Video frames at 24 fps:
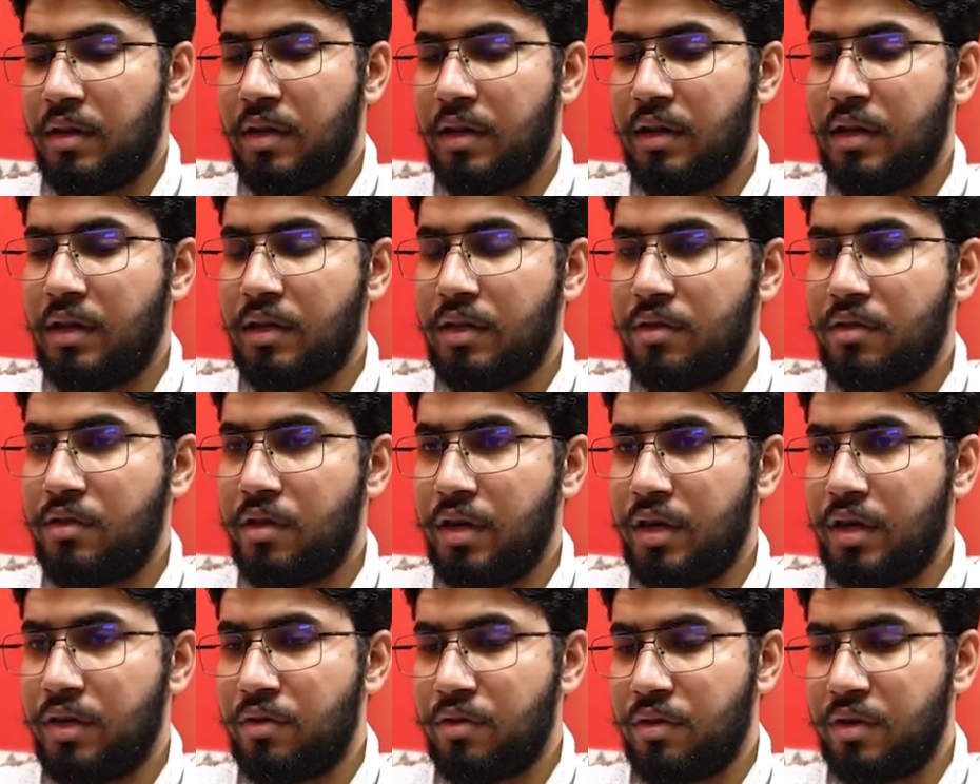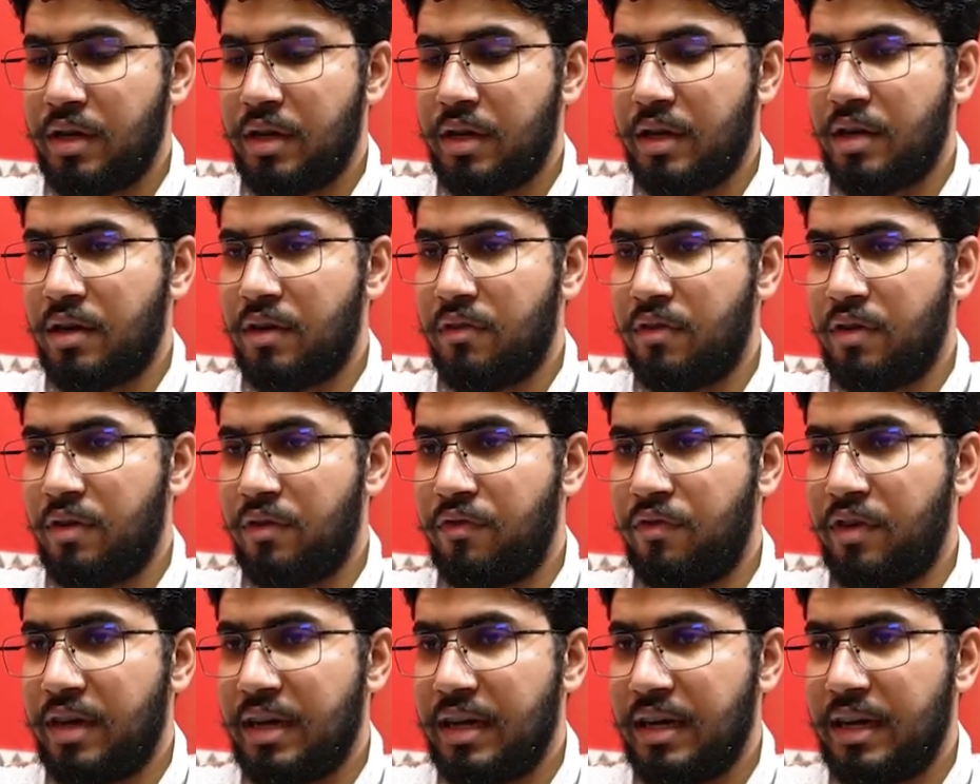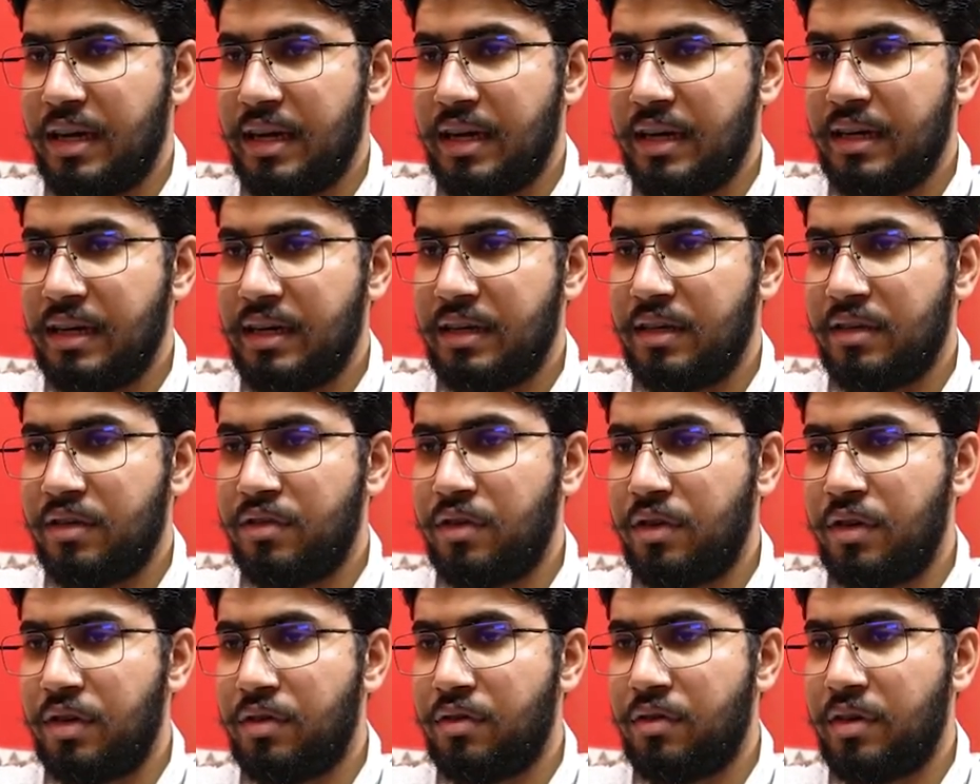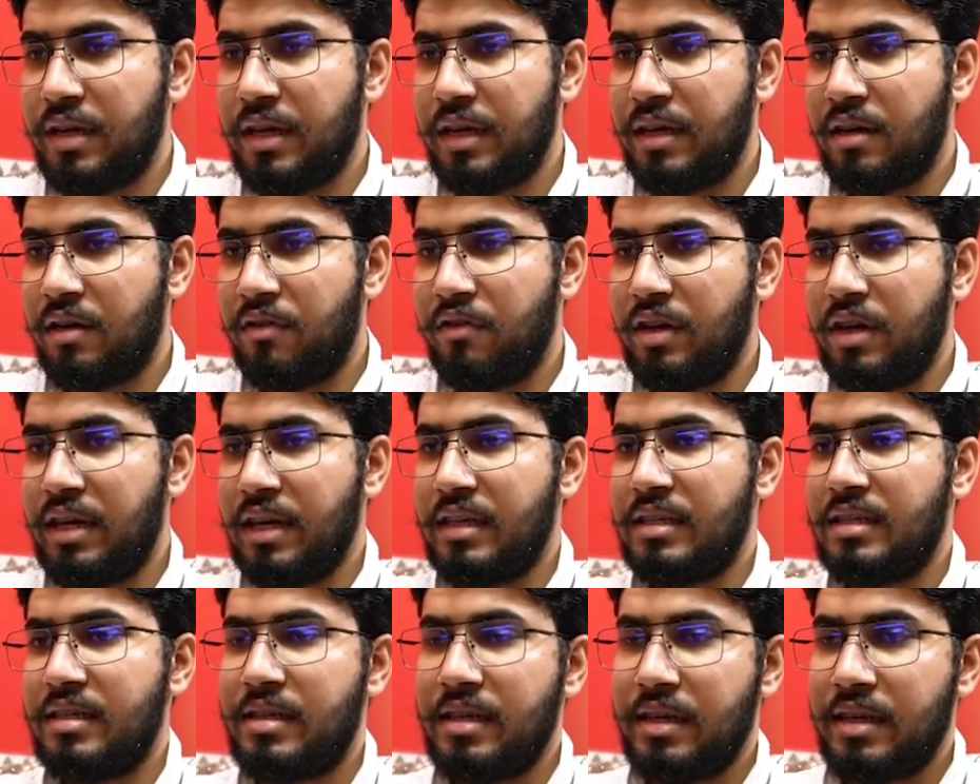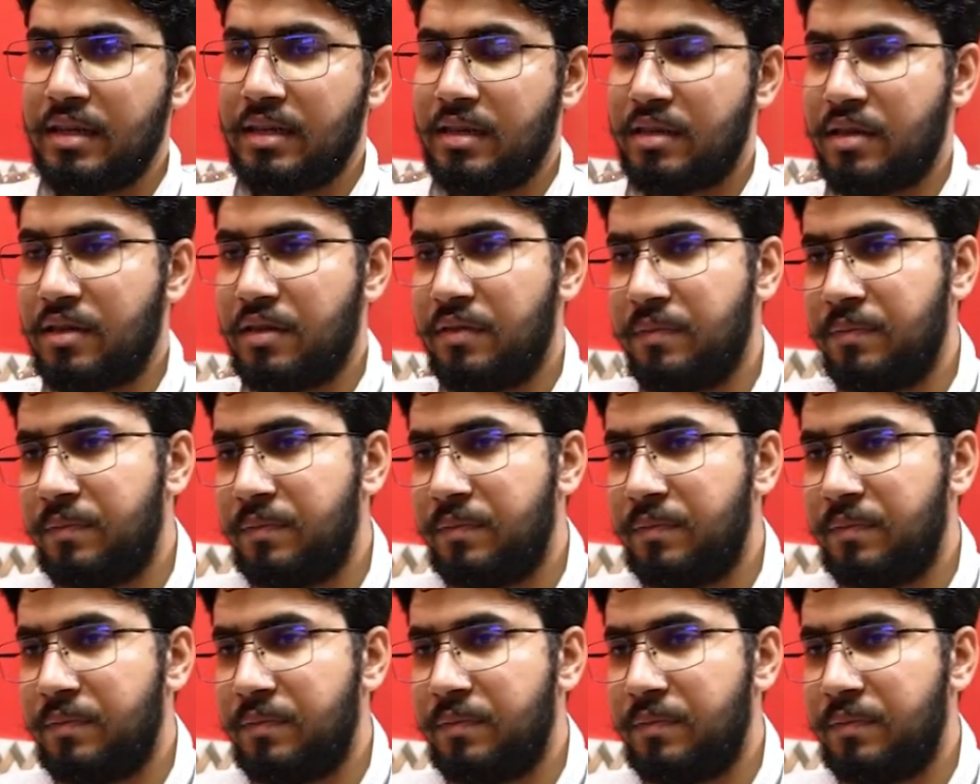it is going to take our y, and it is going to take our x text.